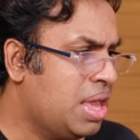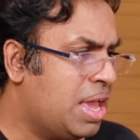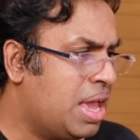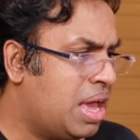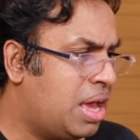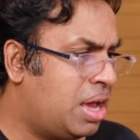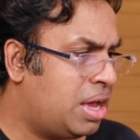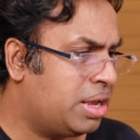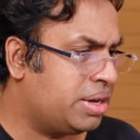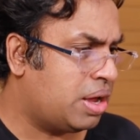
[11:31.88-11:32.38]

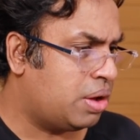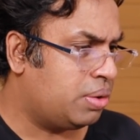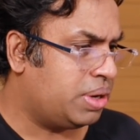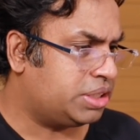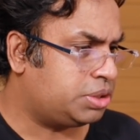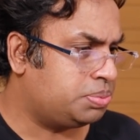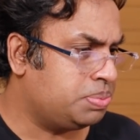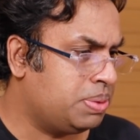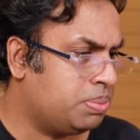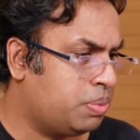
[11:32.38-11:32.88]
Uh, now
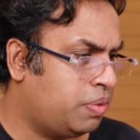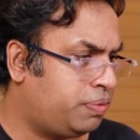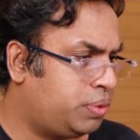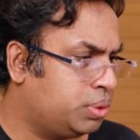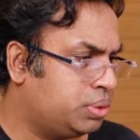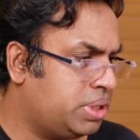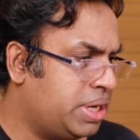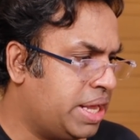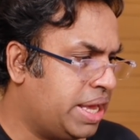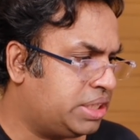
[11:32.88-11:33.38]
let me move
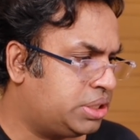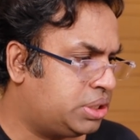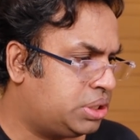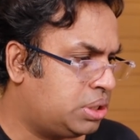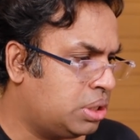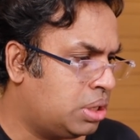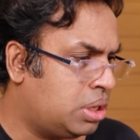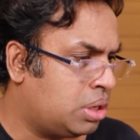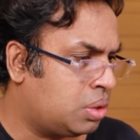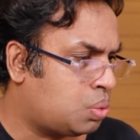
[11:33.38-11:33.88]
to the
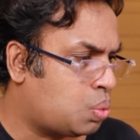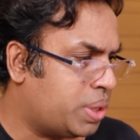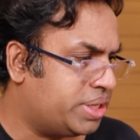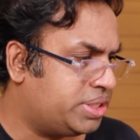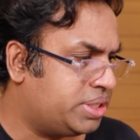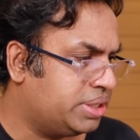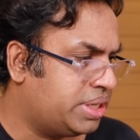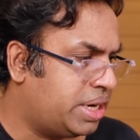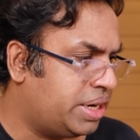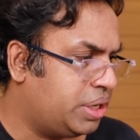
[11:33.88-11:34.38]
next uh,
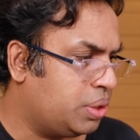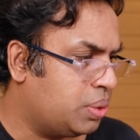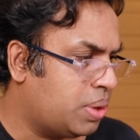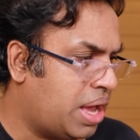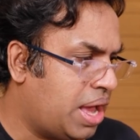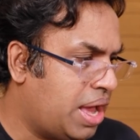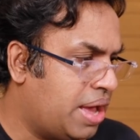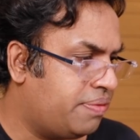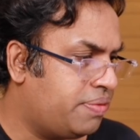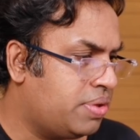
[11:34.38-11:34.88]
question that you
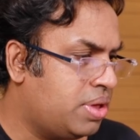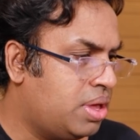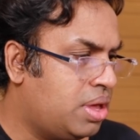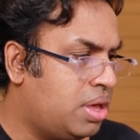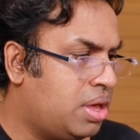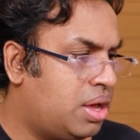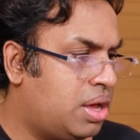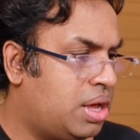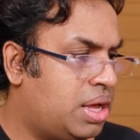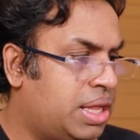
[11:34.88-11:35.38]
have.
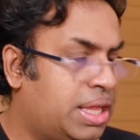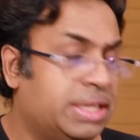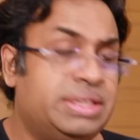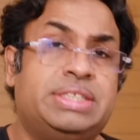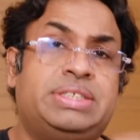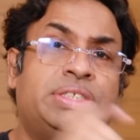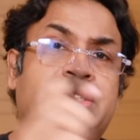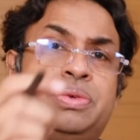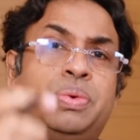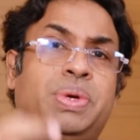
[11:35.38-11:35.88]
and
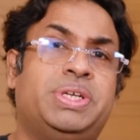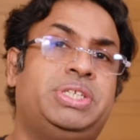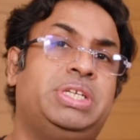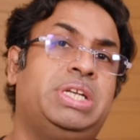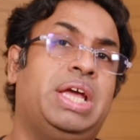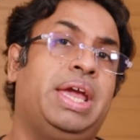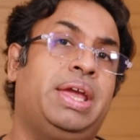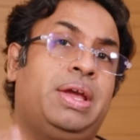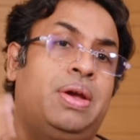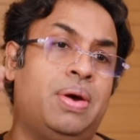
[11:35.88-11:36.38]
this is the
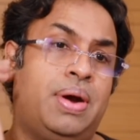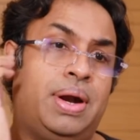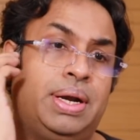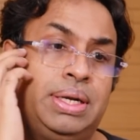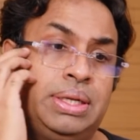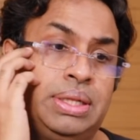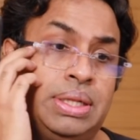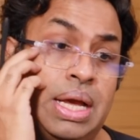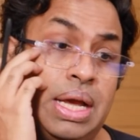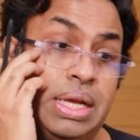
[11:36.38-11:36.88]
question I
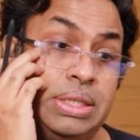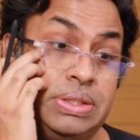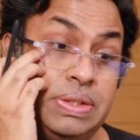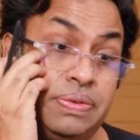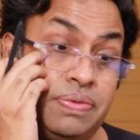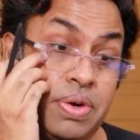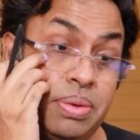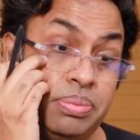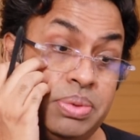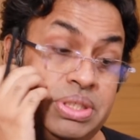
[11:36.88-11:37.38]
got the
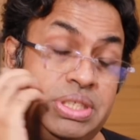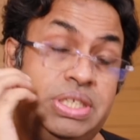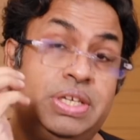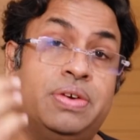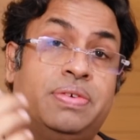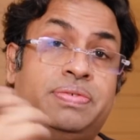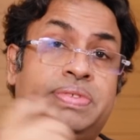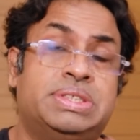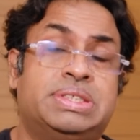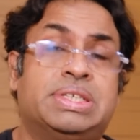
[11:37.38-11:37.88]
answer from the
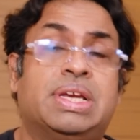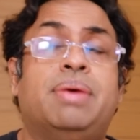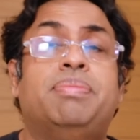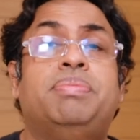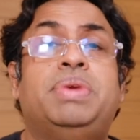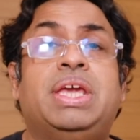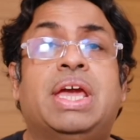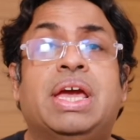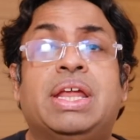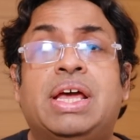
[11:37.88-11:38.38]
CEO of this
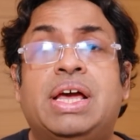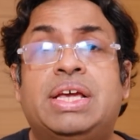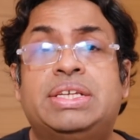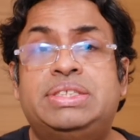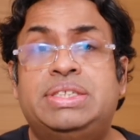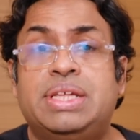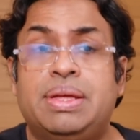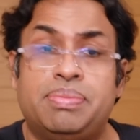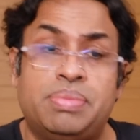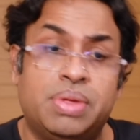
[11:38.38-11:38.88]
company and
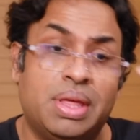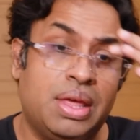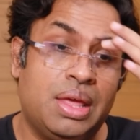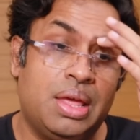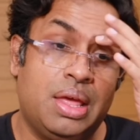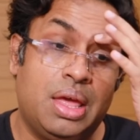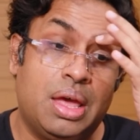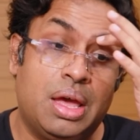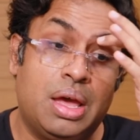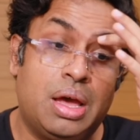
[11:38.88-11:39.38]
asked them,
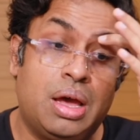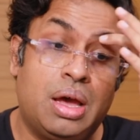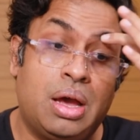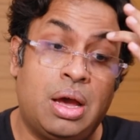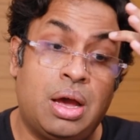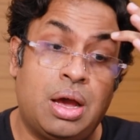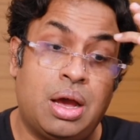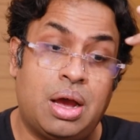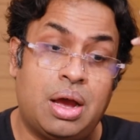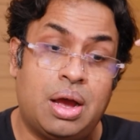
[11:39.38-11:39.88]

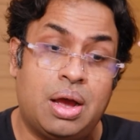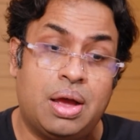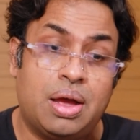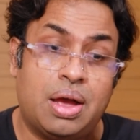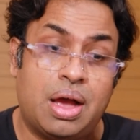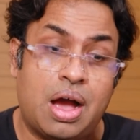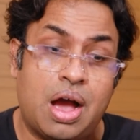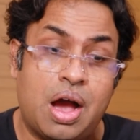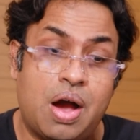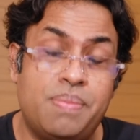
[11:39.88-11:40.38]

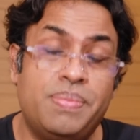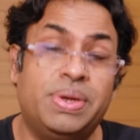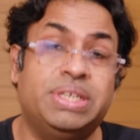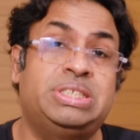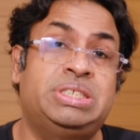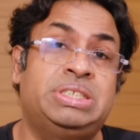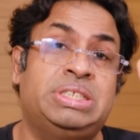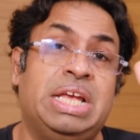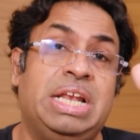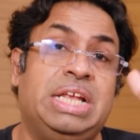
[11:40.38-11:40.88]
how
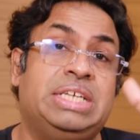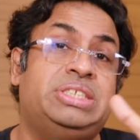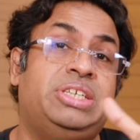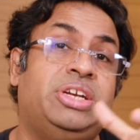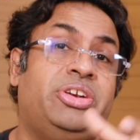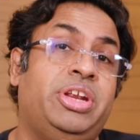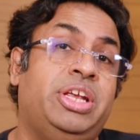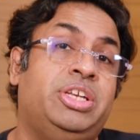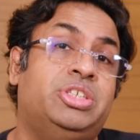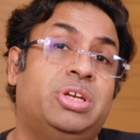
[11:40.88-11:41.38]
much
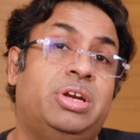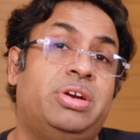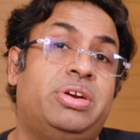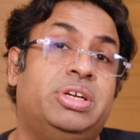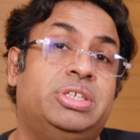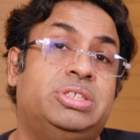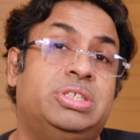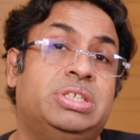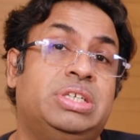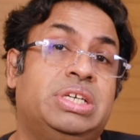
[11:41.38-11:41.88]
electricity
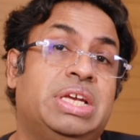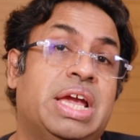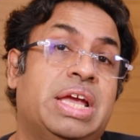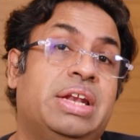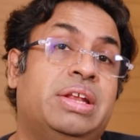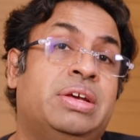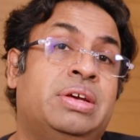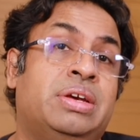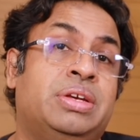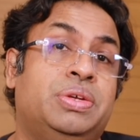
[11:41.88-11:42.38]
generation
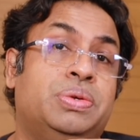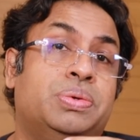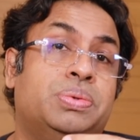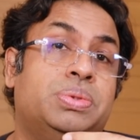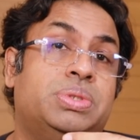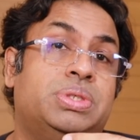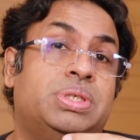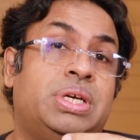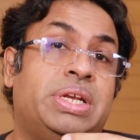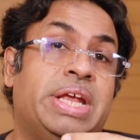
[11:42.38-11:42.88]
can a
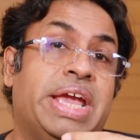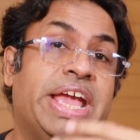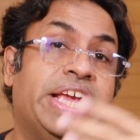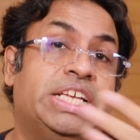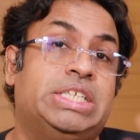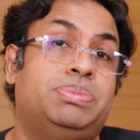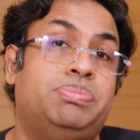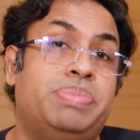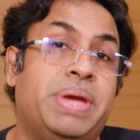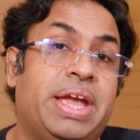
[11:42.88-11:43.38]
user
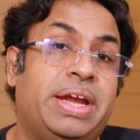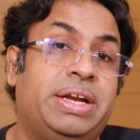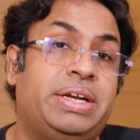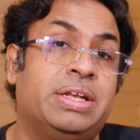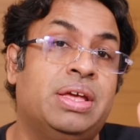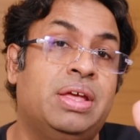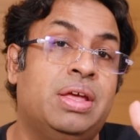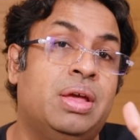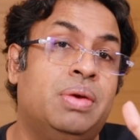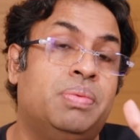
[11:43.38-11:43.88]

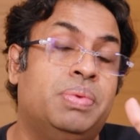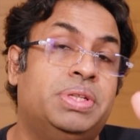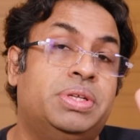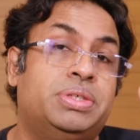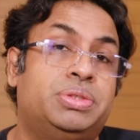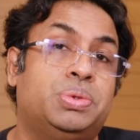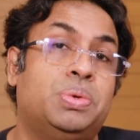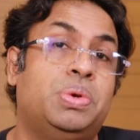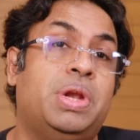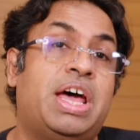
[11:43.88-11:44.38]
expect with
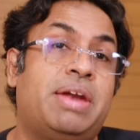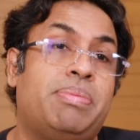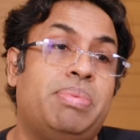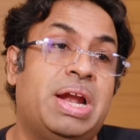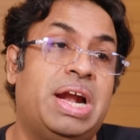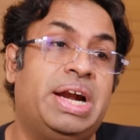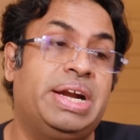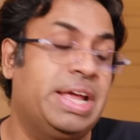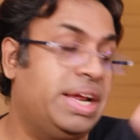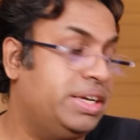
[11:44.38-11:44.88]
a solar
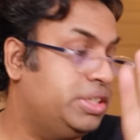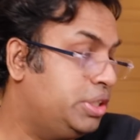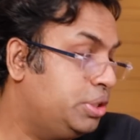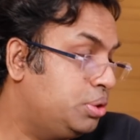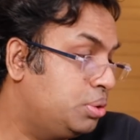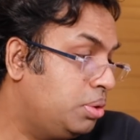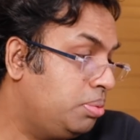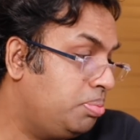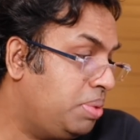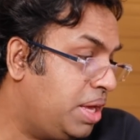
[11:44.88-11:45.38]
plant and she
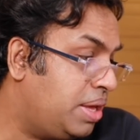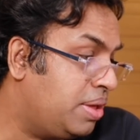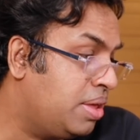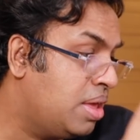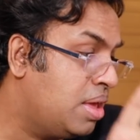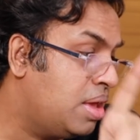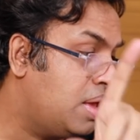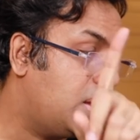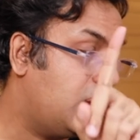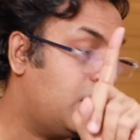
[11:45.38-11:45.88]
told me
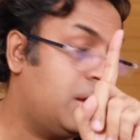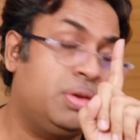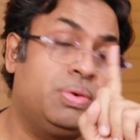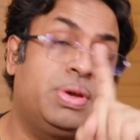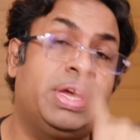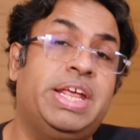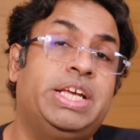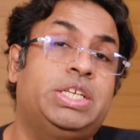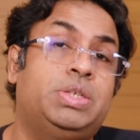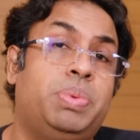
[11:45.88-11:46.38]
uh,
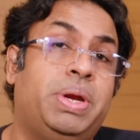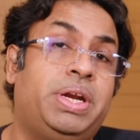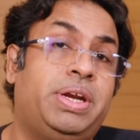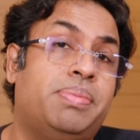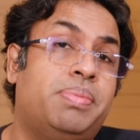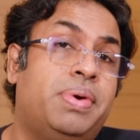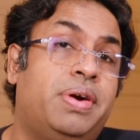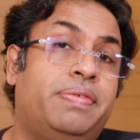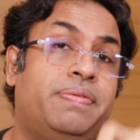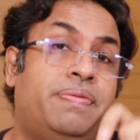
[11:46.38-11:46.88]
you can expect
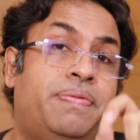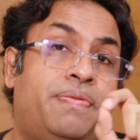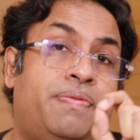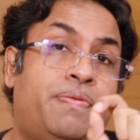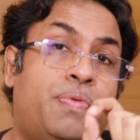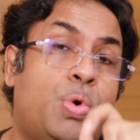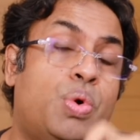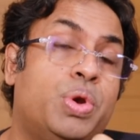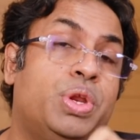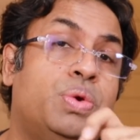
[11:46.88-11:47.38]
about
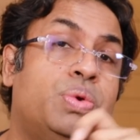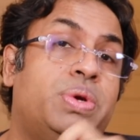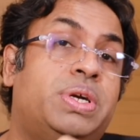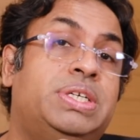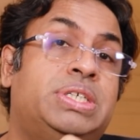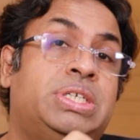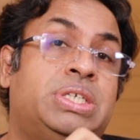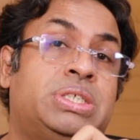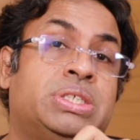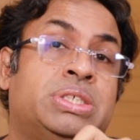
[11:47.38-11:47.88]
4
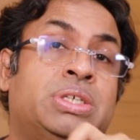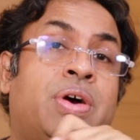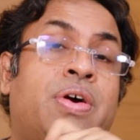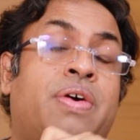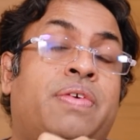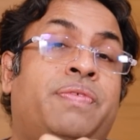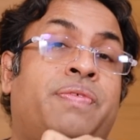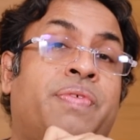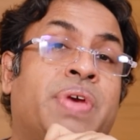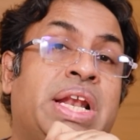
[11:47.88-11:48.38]
unit
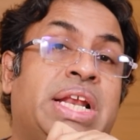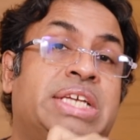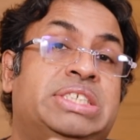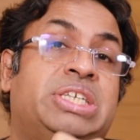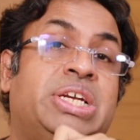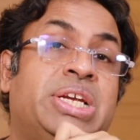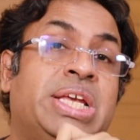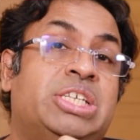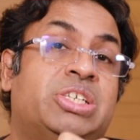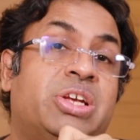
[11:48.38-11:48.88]
of
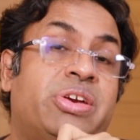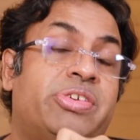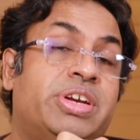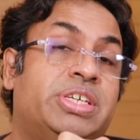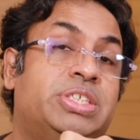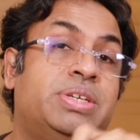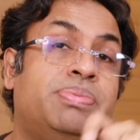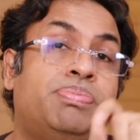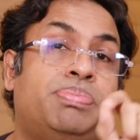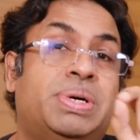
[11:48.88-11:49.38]
electricity
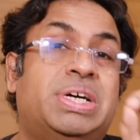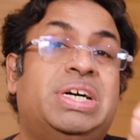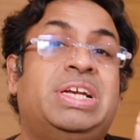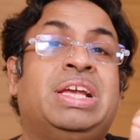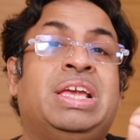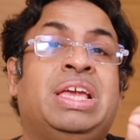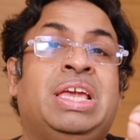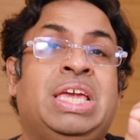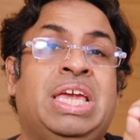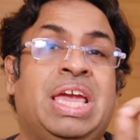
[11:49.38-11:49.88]
generation per
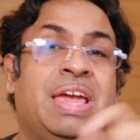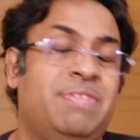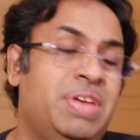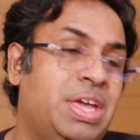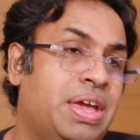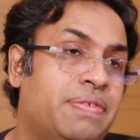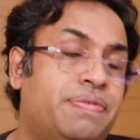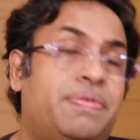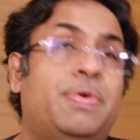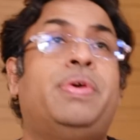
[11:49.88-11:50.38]

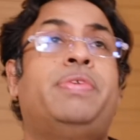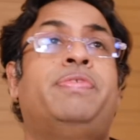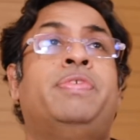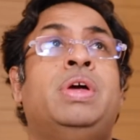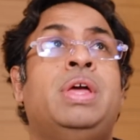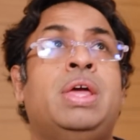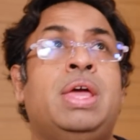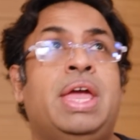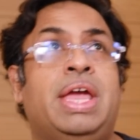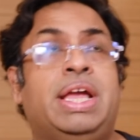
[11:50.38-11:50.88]
kva for
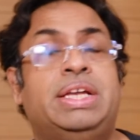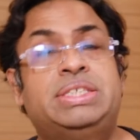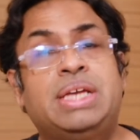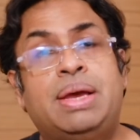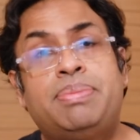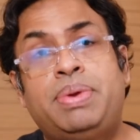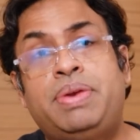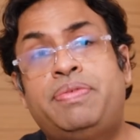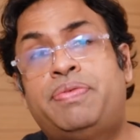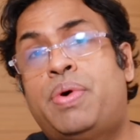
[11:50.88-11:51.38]

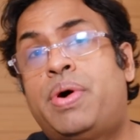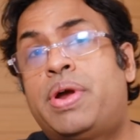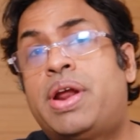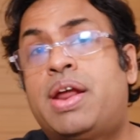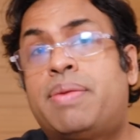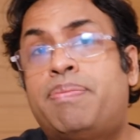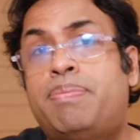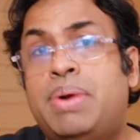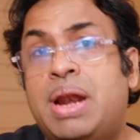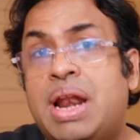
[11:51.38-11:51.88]
example for
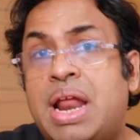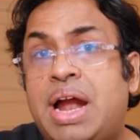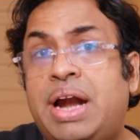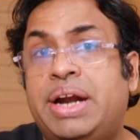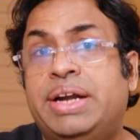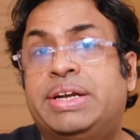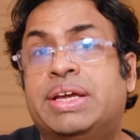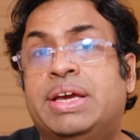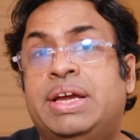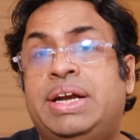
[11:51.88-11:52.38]
our
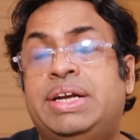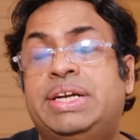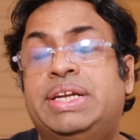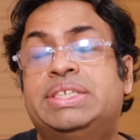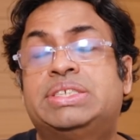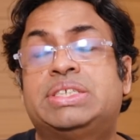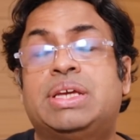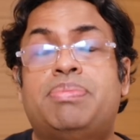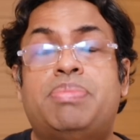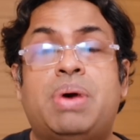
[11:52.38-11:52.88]
plant it
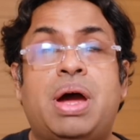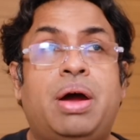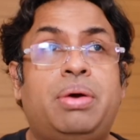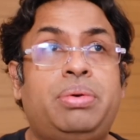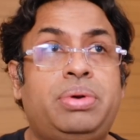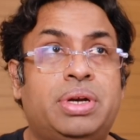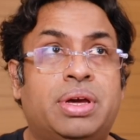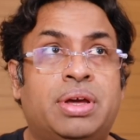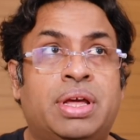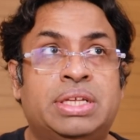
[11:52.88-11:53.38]
is
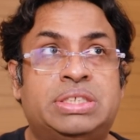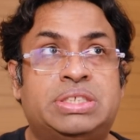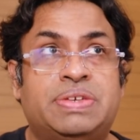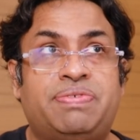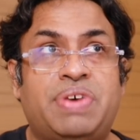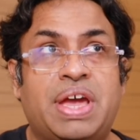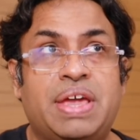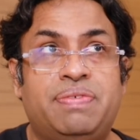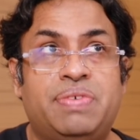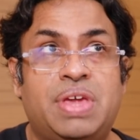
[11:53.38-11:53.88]
about uh, it's a
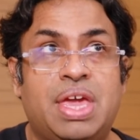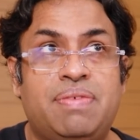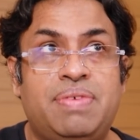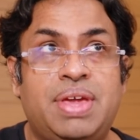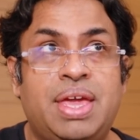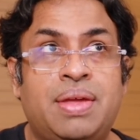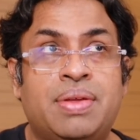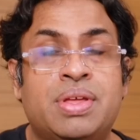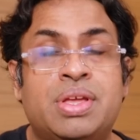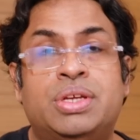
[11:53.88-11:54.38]
5
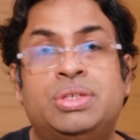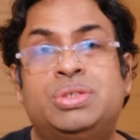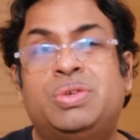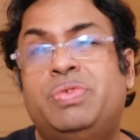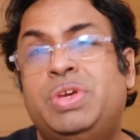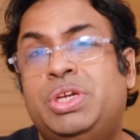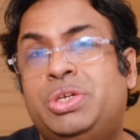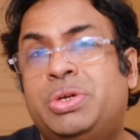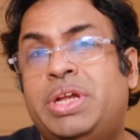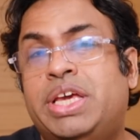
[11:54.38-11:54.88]
kva so
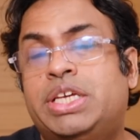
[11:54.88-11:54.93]
we should